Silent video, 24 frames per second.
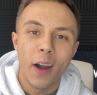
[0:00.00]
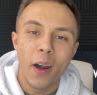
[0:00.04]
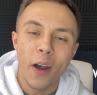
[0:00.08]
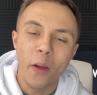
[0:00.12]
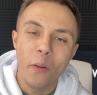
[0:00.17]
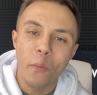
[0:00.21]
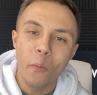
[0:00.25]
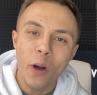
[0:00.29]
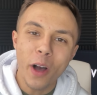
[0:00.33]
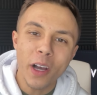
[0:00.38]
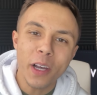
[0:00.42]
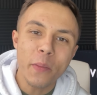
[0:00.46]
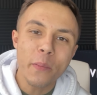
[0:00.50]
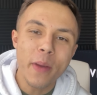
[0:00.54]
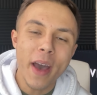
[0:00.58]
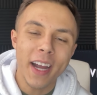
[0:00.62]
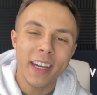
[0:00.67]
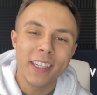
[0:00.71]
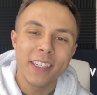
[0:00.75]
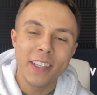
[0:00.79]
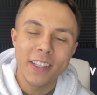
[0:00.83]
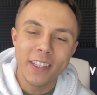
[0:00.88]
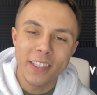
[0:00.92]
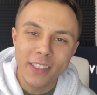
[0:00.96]
All right, welcome
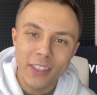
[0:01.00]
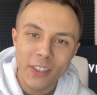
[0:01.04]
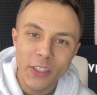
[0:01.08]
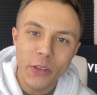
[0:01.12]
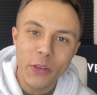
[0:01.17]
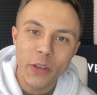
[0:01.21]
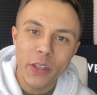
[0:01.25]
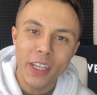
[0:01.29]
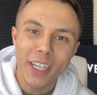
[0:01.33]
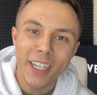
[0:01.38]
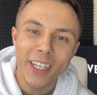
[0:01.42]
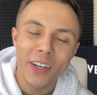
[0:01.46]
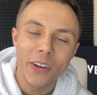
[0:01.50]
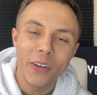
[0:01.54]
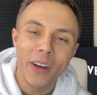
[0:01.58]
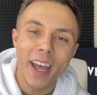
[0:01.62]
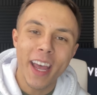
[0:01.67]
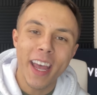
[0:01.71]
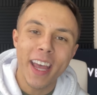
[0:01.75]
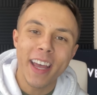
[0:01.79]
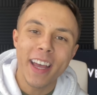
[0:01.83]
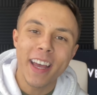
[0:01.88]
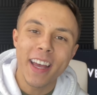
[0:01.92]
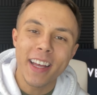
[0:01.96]
back to the studio,
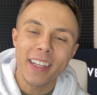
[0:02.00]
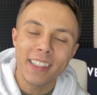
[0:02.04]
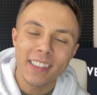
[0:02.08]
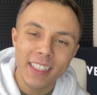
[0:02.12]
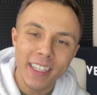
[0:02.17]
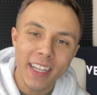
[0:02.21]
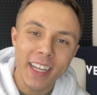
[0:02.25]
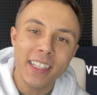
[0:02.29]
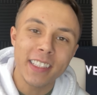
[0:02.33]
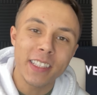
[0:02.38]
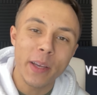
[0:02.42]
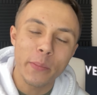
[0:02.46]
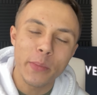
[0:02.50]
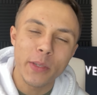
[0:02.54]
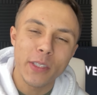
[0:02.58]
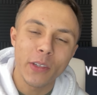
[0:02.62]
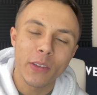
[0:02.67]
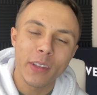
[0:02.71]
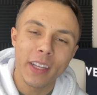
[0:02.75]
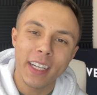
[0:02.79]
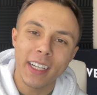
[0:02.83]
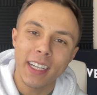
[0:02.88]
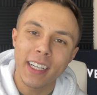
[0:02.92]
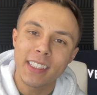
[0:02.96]
and today's
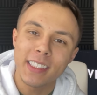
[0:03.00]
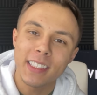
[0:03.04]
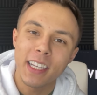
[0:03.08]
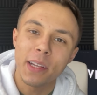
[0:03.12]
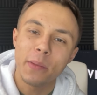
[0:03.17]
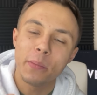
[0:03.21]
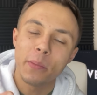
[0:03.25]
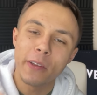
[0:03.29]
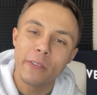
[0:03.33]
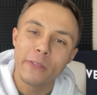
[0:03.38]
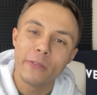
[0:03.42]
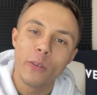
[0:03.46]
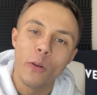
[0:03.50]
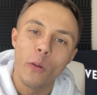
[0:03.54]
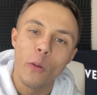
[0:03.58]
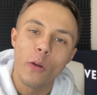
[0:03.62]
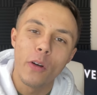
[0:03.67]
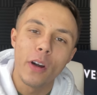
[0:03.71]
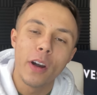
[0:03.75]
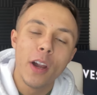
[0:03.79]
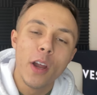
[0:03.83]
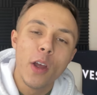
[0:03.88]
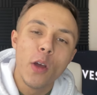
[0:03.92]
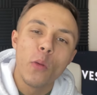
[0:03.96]
episode, like I said
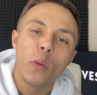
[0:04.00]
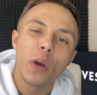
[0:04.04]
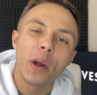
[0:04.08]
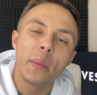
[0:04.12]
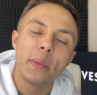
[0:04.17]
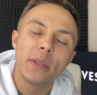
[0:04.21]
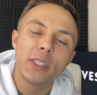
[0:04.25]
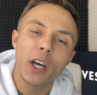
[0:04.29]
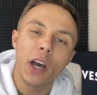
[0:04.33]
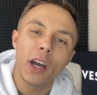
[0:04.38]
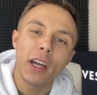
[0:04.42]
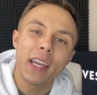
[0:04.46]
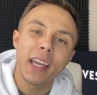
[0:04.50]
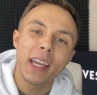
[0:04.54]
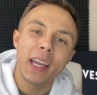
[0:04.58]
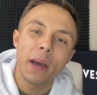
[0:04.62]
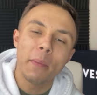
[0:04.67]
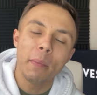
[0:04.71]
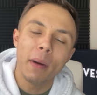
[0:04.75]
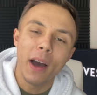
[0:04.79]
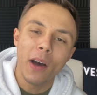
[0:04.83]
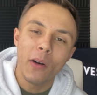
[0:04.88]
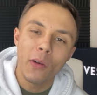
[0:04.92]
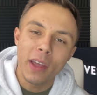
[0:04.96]
before, we're gonna be talking
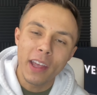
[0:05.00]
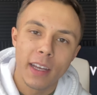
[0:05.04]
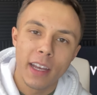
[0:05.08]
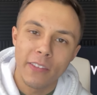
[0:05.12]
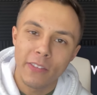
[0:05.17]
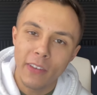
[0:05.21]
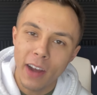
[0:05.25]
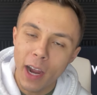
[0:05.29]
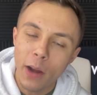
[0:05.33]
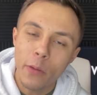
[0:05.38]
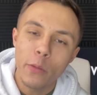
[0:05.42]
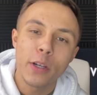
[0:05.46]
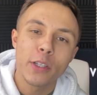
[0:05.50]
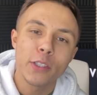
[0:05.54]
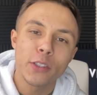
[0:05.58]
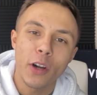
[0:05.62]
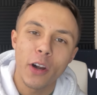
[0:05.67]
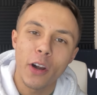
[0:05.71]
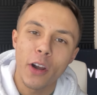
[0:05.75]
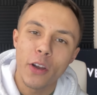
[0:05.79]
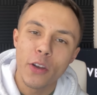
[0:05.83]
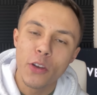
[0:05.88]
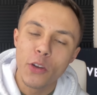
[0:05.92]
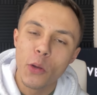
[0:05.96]
about if I were to
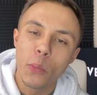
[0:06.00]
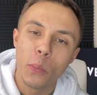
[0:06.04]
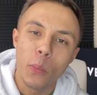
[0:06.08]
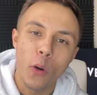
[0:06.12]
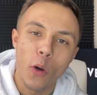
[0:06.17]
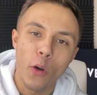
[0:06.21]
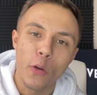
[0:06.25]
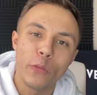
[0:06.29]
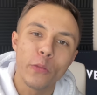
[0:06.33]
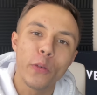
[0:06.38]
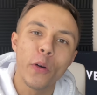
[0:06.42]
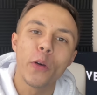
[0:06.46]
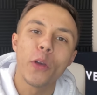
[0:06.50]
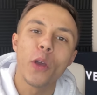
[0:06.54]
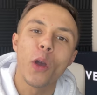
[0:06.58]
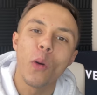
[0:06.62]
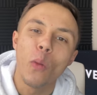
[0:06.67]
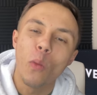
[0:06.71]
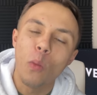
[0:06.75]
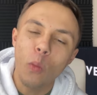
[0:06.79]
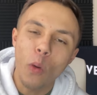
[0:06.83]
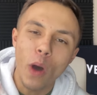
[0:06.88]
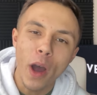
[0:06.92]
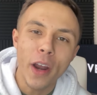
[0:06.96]
start a new portfolio,
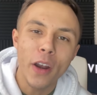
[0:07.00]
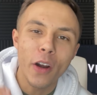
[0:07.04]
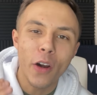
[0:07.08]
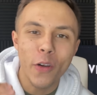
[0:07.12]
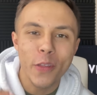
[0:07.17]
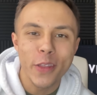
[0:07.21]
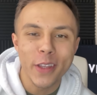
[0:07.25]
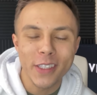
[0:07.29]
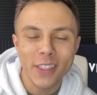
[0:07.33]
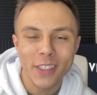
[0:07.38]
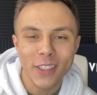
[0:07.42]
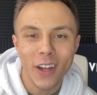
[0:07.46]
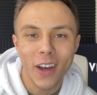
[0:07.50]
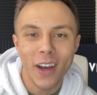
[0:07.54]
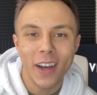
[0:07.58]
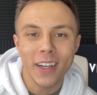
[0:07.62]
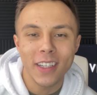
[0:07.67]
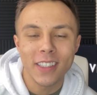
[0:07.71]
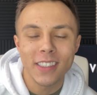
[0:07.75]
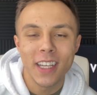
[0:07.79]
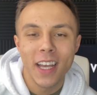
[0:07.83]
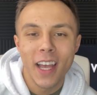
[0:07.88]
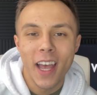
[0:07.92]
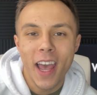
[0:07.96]
what are the
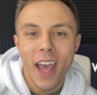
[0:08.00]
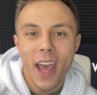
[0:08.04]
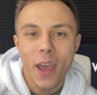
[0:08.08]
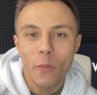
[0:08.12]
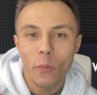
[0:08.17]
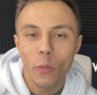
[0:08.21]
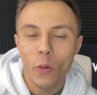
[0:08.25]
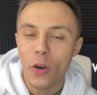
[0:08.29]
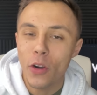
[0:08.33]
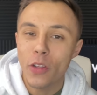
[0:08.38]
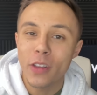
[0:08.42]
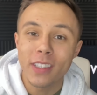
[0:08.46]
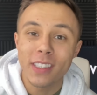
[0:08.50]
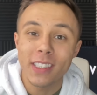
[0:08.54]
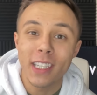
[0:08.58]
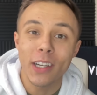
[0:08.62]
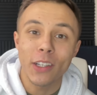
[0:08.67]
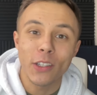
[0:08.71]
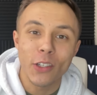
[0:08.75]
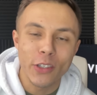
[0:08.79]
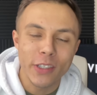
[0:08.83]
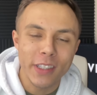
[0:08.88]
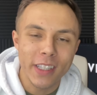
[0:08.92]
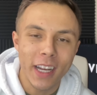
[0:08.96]
stocks and what are the
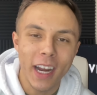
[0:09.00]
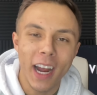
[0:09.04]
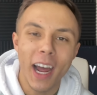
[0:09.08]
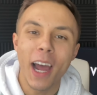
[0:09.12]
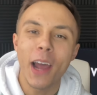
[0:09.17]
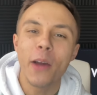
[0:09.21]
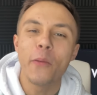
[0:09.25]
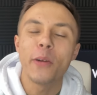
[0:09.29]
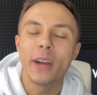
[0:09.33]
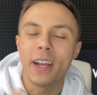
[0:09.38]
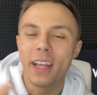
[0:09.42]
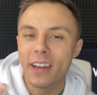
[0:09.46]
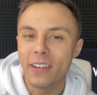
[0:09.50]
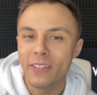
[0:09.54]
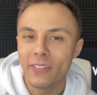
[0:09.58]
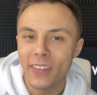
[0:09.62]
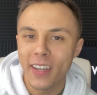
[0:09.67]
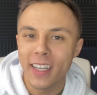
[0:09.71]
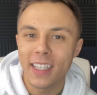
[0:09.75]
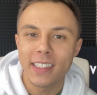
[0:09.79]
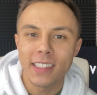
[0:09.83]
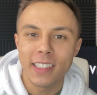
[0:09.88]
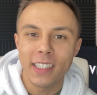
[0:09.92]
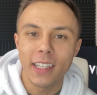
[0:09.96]
sectors that I would
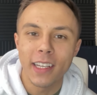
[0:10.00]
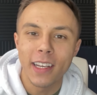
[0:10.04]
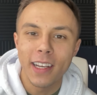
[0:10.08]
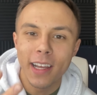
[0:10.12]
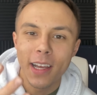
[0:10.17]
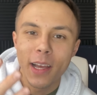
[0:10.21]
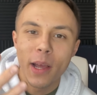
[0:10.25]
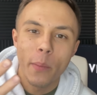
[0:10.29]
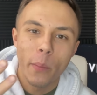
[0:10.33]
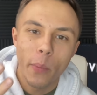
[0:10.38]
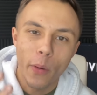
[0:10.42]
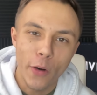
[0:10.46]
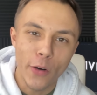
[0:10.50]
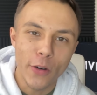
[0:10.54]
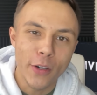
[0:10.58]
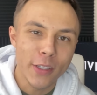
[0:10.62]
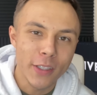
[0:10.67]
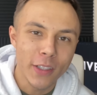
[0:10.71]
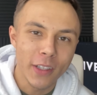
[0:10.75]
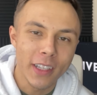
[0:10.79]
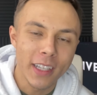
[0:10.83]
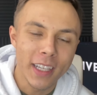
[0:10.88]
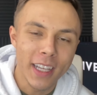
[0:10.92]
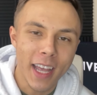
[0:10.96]
invest in
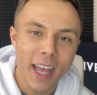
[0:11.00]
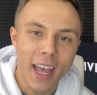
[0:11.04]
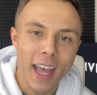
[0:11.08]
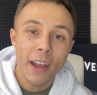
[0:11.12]
personally?